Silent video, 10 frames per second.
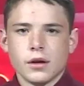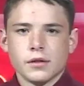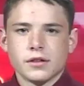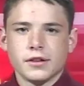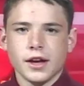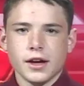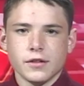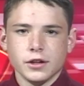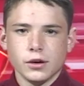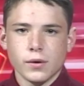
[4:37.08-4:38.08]
Today,
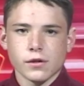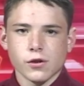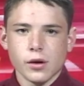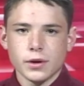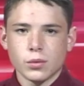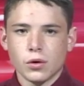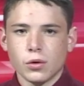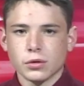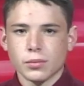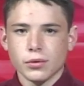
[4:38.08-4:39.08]
the U.S. Army will
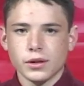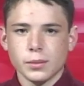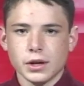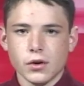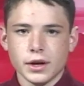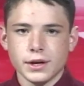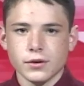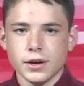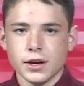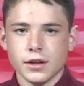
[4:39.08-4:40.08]
hold a preliminary
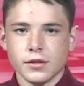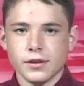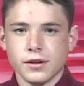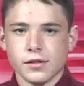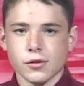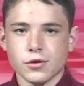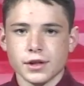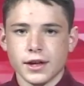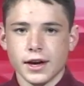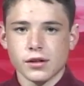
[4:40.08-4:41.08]
hearing in the
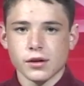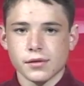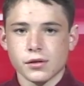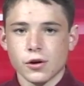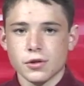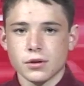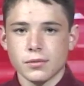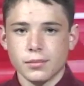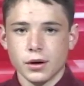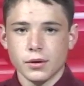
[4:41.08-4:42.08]
desertion case of
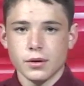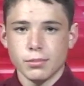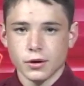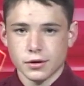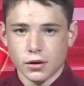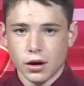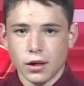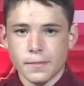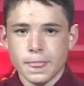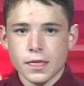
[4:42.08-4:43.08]
Sergeant Bowe Bergdahl
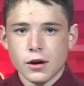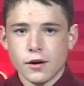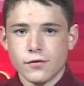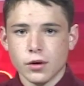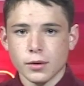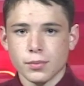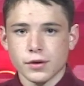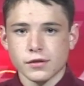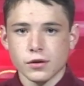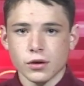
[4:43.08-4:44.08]
a former
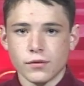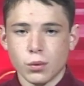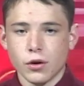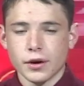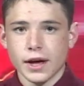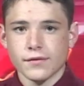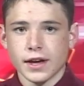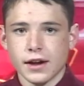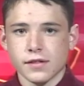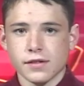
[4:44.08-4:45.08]
prisoner of war in
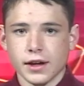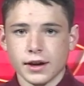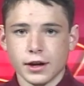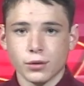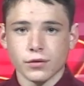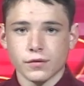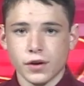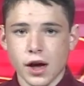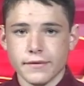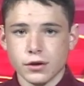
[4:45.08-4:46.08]
Afghanistan held for
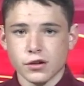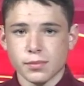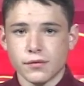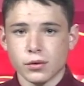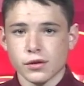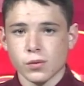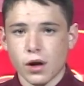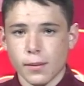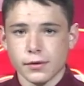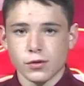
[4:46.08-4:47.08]
five years before a
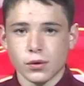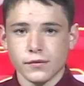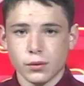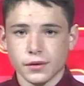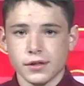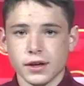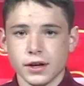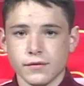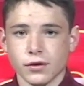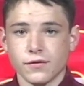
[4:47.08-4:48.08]
swap in
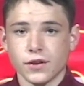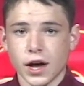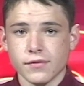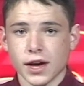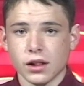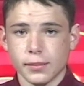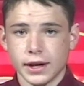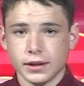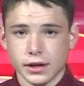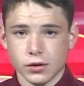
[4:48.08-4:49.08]
2014 for five
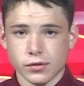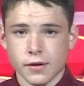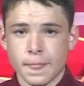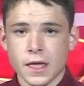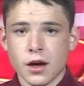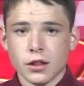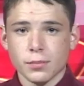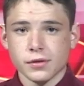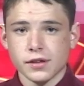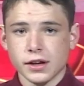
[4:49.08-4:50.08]
Taliban leaders. The
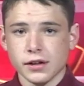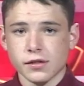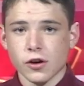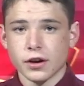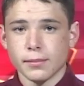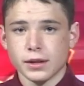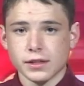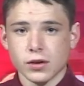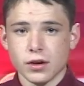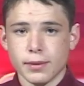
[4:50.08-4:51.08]
proceedings are at a
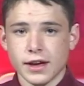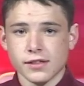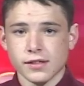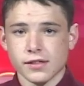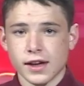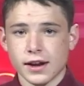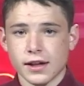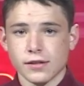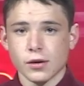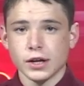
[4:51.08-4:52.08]
military base in San
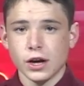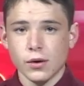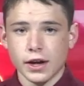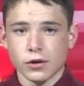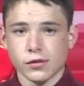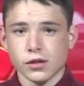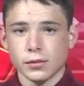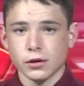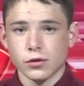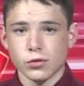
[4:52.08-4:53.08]
Antonio and are
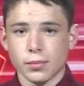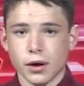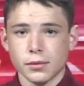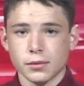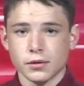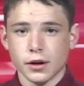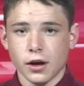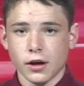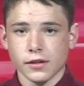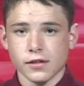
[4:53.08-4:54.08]
similar to a probable
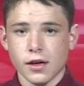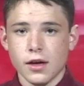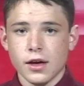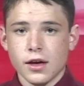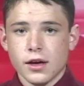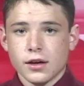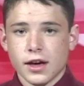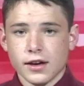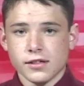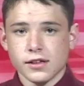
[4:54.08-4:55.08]
cause
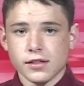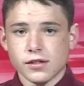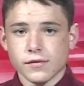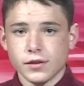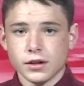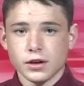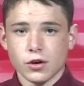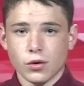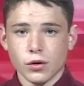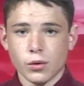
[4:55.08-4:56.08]
case in civilian
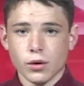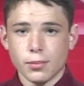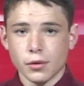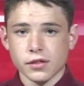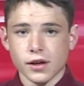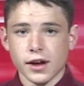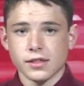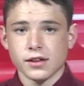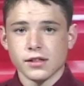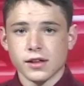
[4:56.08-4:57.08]
court where both
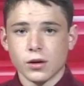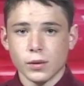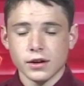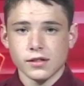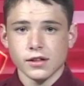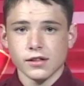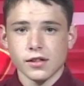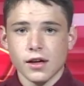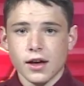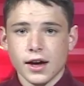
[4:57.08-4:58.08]
sides can tell
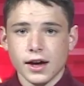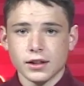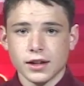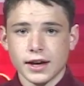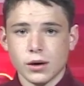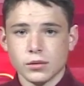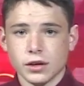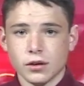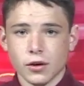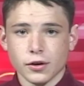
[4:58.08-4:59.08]
witnesses and lay out
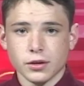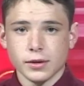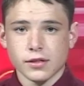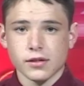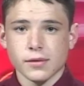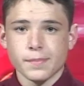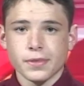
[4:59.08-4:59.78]
legal arguments.